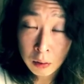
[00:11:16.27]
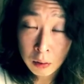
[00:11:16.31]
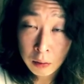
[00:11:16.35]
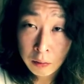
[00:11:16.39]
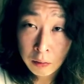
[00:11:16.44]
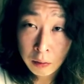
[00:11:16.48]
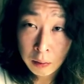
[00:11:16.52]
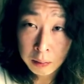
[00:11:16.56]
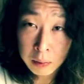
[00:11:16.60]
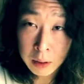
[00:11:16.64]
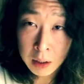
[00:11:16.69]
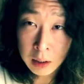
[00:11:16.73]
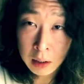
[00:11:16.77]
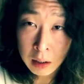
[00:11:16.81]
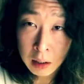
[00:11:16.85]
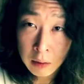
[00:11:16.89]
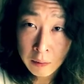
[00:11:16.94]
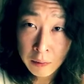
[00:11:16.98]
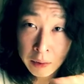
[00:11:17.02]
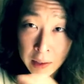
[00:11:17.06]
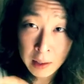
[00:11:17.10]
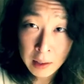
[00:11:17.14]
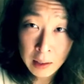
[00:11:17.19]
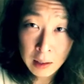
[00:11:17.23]
from the
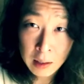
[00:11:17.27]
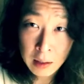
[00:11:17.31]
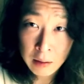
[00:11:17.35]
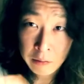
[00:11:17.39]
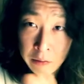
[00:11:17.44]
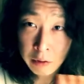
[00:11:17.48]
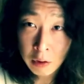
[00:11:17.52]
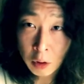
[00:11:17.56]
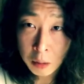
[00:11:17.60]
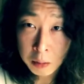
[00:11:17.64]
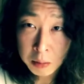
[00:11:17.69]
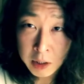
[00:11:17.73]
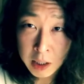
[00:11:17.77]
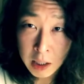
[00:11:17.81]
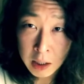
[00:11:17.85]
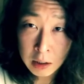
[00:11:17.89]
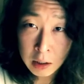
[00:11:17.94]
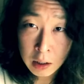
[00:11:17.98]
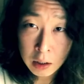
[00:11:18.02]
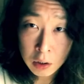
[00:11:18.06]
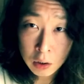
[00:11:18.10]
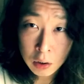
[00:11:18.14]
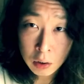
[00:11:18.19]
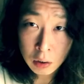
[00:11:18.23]
every
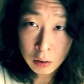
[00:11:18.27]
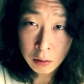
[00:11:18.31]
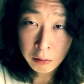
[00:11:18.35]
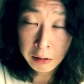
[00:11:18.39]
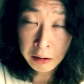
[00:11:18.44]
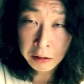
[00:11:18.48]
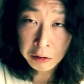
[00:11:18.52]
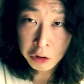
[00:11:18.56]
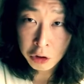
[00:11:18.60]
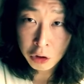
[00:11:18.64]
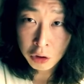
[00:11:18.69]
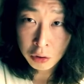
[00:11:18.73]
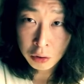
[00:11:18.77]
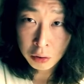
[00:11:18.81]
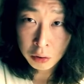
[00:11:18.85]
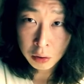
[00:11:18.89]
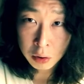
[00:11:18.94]
object around you.